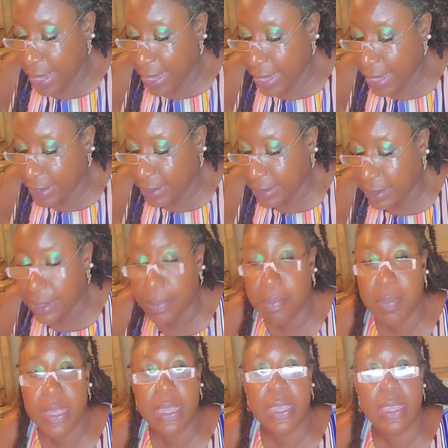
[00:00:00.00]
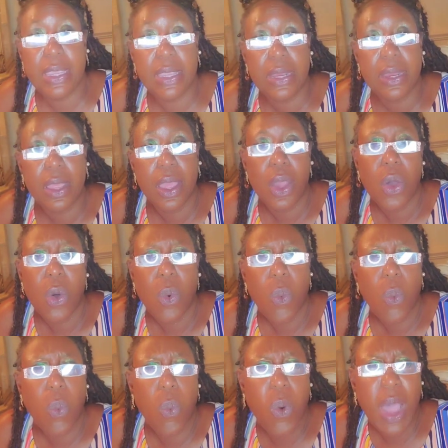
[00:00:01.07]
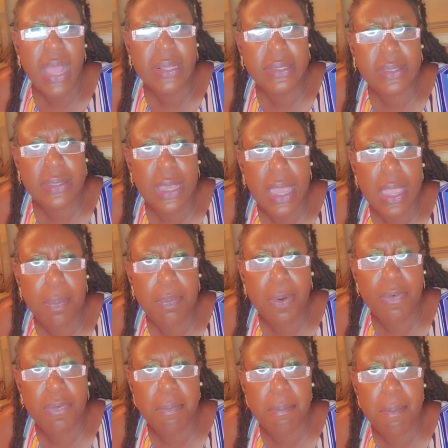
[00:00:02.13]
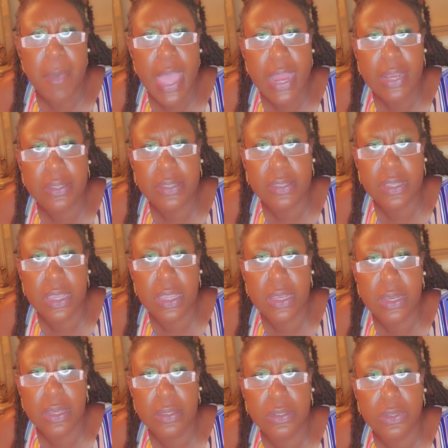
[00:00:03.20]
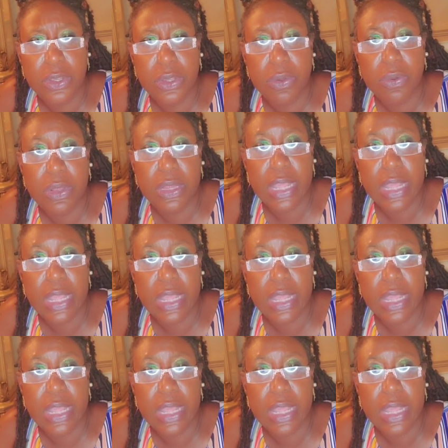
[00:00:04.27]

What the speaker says: histamine, what type of medicine do you